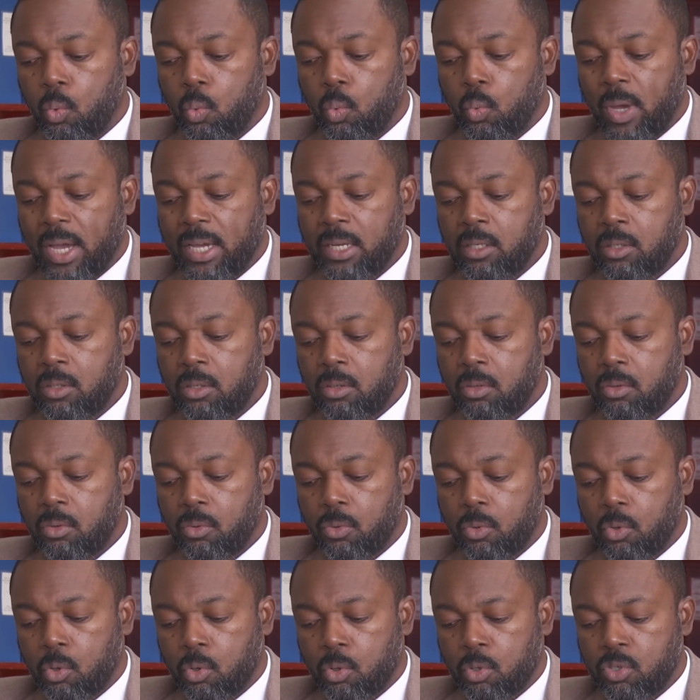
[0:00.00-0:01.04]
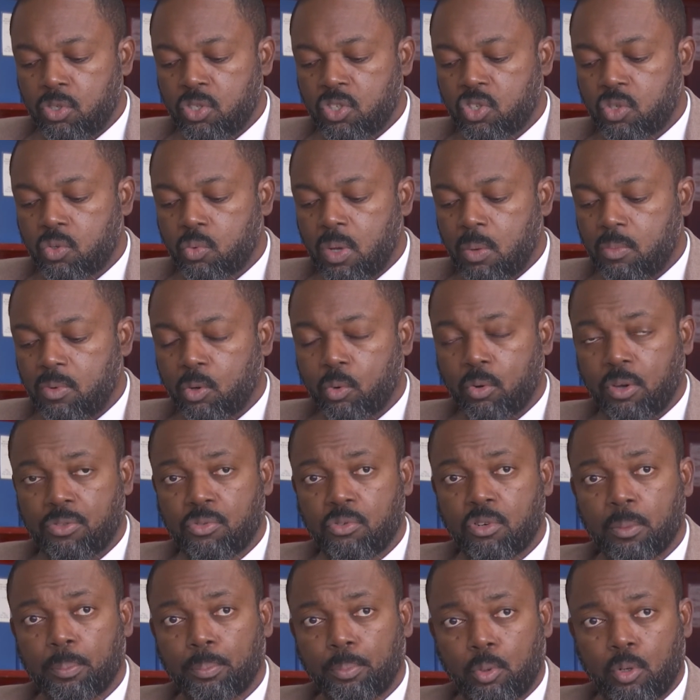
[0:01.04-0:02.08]
when we're going
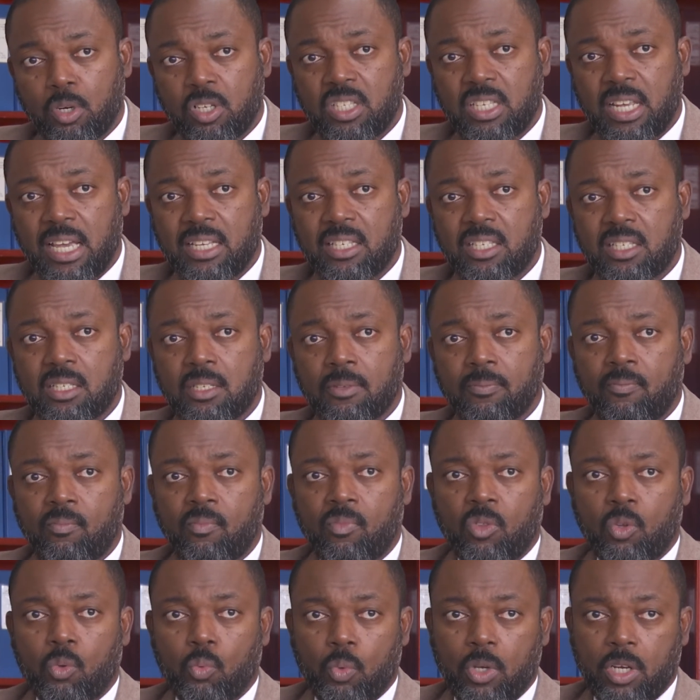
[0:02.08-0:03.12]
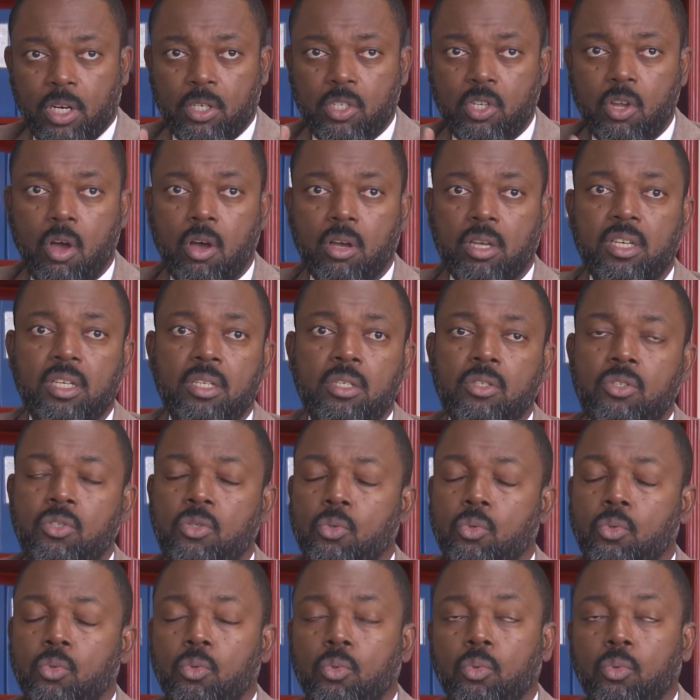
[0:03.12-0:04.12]
through the process, we are talking to